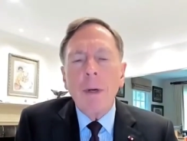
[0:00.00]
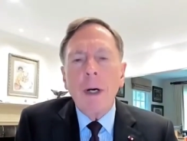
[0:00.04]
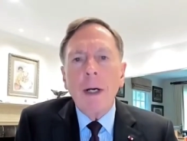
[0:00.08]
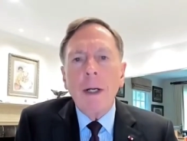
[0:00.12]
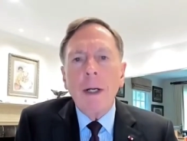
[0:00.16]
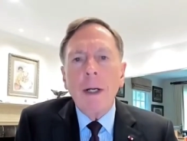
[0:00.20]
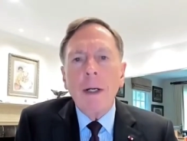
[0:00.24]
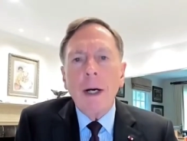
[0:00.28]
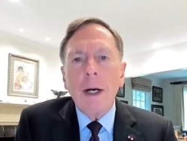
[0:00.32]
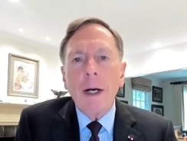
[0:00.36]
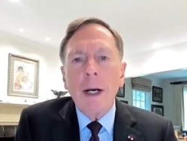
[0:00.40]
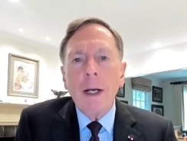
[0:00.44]

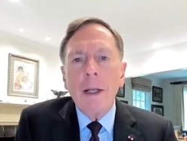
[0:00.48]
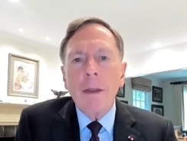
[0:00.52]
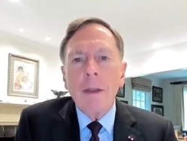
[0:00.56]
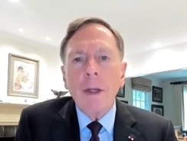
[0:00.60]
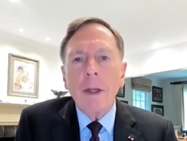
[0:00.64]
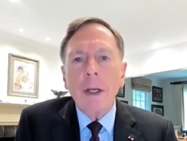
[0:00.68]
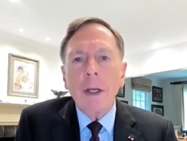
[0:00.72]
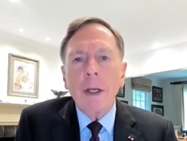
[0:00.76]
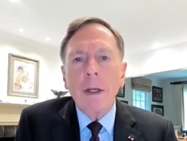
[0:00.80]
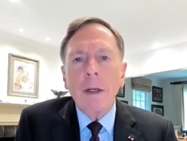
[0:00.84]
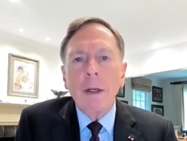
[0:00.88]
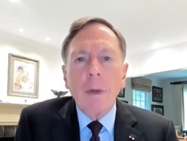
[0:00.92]
mind, I
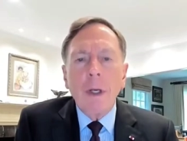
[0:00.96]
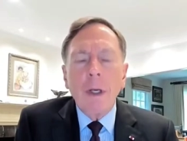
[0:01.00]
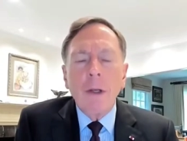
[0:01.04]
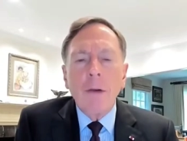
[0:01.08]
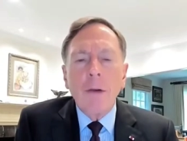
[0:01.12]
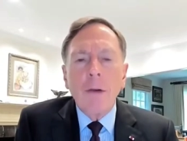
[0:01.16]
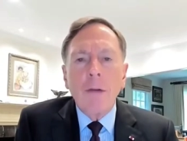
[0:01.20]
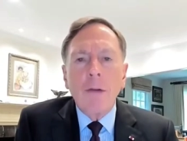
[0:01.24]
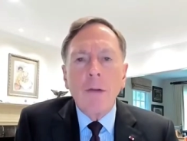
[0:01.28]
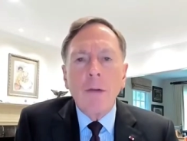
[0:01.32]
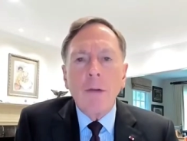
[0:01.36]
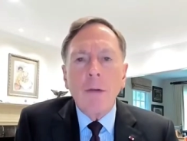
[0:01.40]
think,
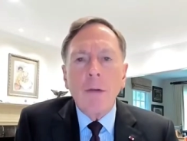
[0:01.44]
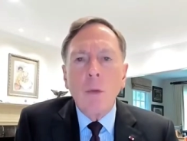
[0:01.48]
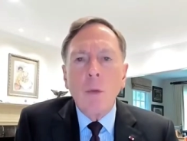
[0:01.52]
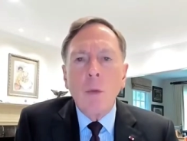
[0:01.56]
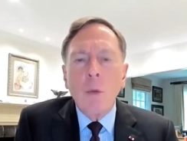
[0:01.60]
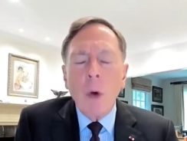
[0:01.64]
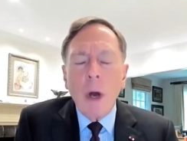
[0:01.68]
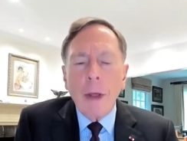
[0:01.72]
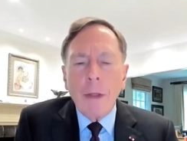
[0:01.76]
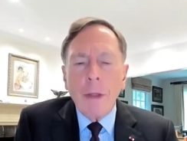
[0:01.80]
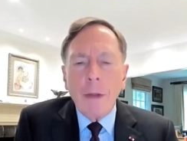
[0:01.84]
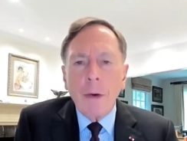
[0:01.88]
is
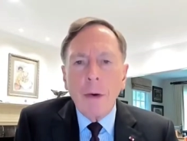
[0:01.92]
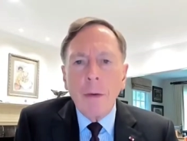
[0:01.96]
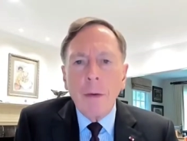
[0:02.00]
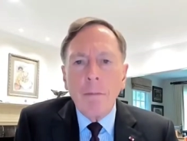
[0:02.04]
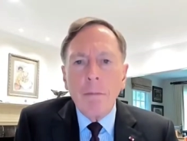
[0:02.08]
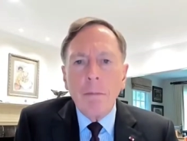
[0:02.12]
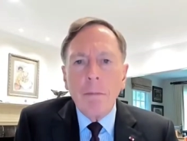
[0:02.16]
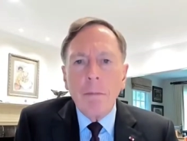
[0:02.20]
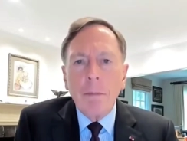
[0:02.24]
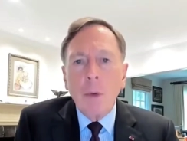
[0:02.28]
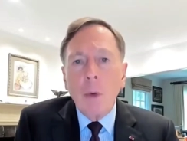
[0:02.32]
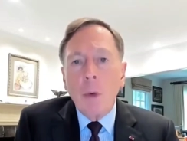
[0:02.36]

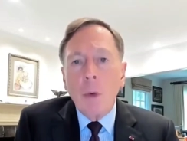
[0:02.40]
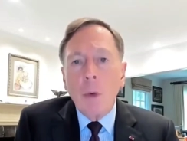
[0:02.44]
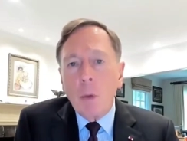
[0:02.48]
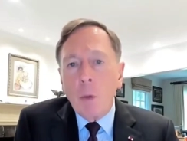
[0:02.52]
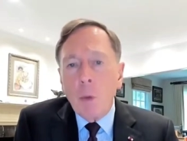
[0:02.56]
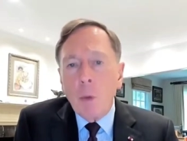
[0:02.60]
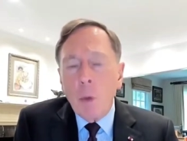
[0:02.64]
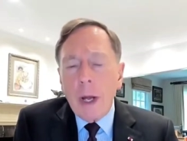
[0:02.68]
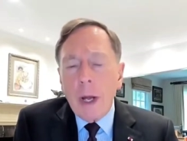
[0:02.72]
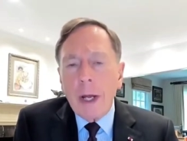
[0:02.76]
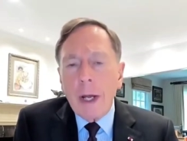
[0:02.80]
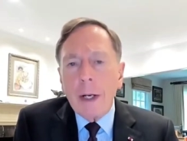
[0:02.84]
whether
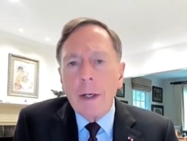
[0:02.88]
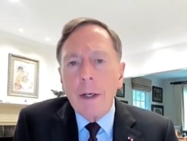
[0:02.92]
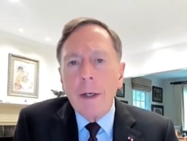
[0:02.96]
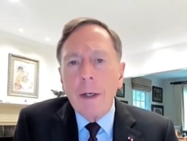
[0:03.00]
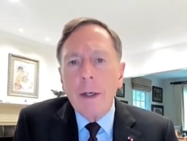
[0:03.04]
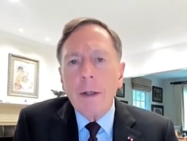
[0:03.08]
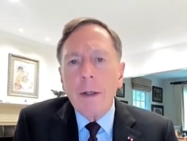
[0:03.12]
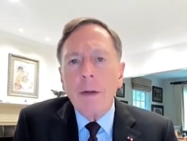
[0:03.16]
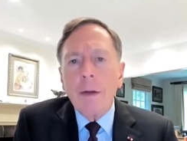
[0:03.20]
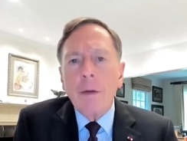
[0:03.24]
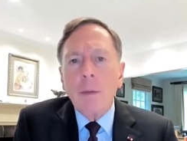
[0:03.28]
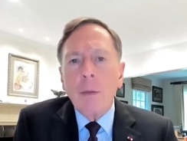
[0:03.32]
or
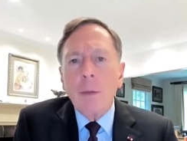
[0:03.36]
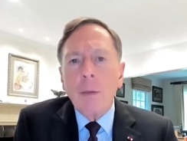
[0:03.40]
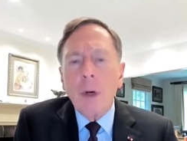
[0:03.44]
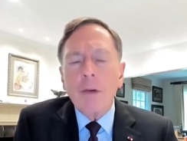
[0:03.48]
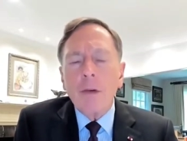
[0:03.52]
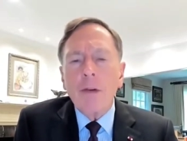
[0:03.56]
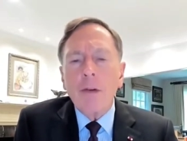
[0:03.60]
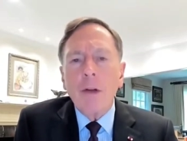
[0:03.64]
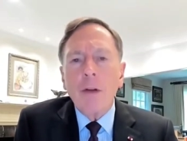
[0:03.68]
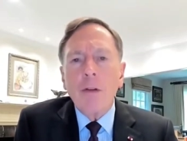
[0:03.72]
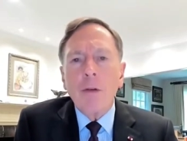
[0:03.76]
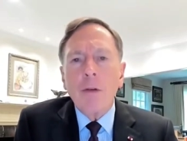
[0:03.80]
when the
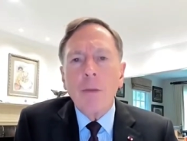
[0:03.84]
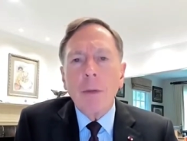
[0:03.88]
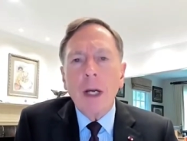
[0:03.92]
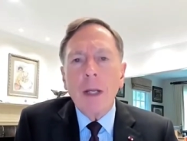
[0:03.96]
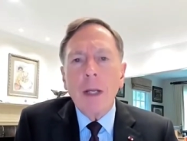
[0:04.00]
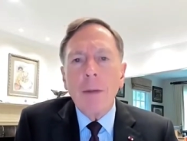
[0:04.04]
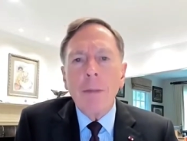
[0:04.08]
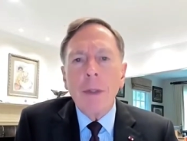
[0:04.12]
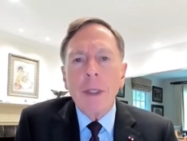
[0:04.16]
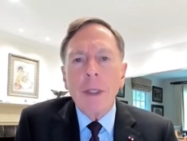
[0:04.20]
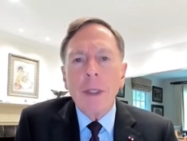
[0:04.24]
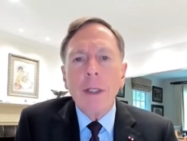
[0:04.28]
Russians
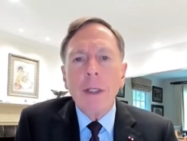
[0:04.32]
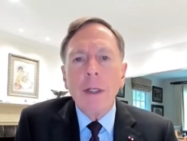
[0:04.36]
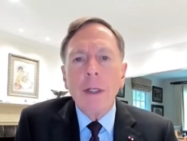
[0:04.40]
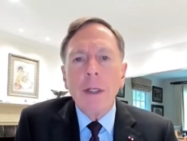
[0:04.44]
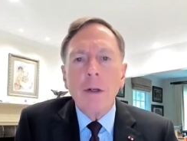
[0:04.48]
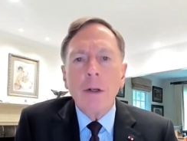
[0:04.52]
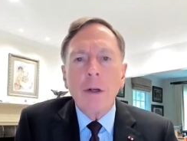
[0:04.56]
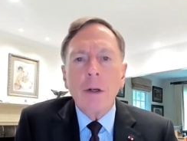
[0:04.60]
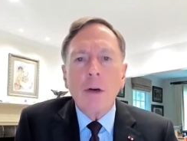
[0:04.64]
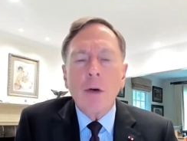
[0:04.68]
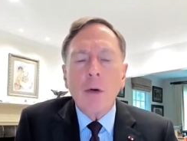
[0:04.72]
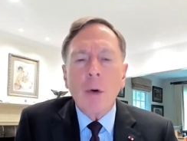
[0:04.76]
might
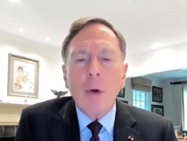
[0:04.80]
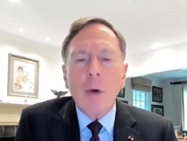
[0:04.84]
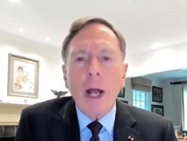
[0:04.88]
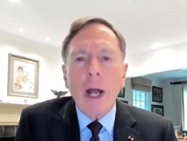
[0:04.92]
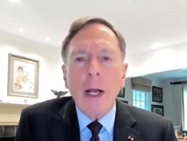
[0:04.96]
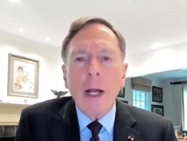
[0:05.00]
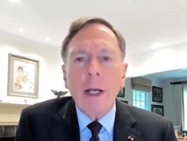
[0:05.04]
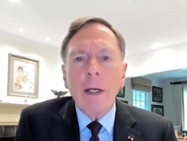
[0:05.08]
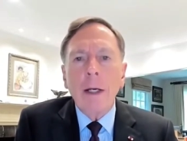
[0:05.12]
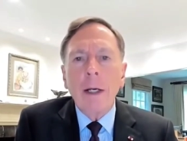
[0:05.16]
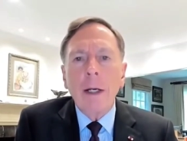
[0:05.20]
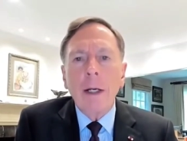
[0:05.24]
begin to
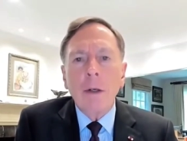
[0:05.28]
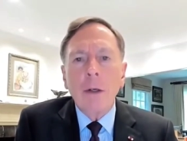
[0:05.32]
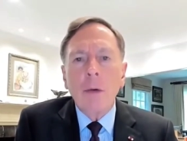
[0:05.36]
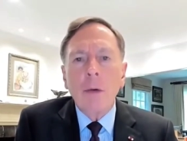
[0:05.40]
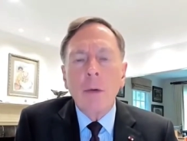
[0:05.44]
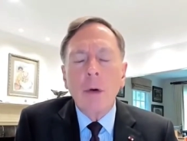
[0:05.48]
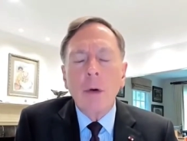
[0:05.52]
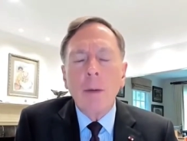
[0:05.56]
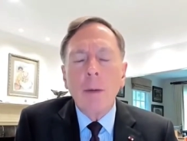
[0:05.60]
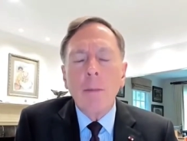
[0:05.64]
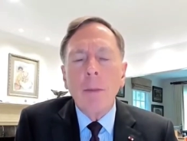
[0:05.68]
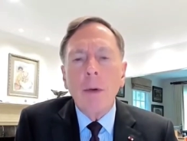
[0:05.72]
crack
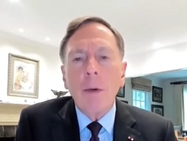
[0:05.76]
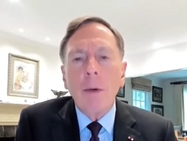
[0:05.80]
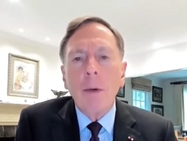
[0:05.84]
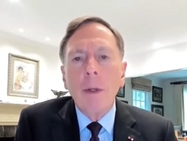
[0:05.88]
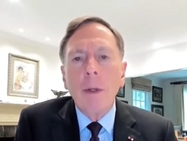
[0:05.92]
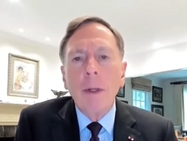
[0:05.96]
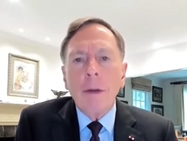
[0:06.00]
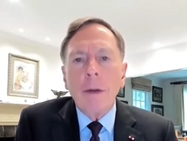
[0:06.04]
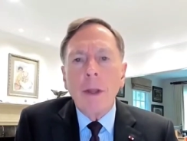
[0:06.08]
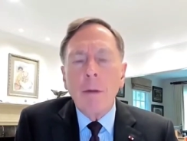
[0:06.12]
and crumble.